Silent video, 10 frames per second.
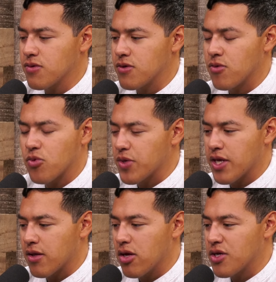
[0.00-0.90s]
you know, we were
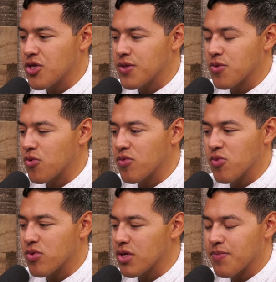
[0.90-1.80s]
getting lunch. And so we
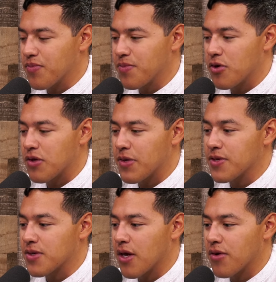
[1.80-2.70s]
were like putting the
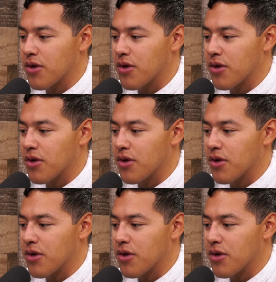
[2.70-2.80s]
pieces together.